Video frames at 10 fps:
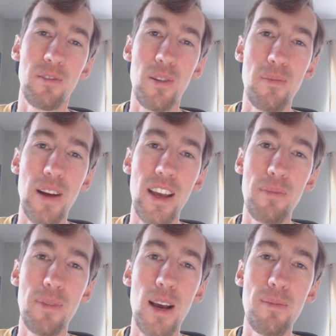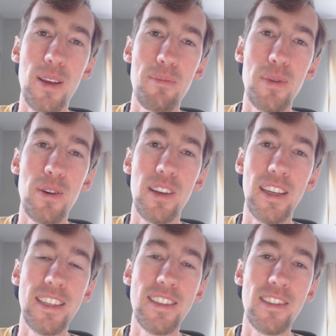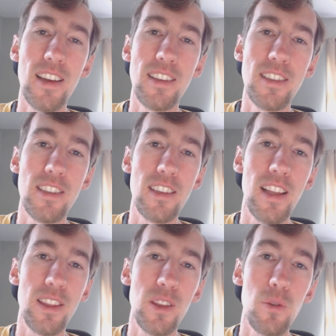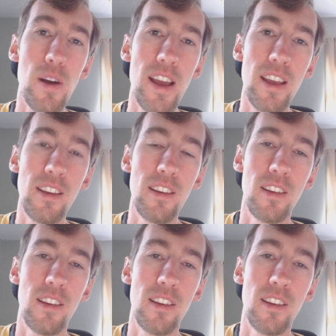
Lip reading: from my upcoming book, Insights to Light the Way.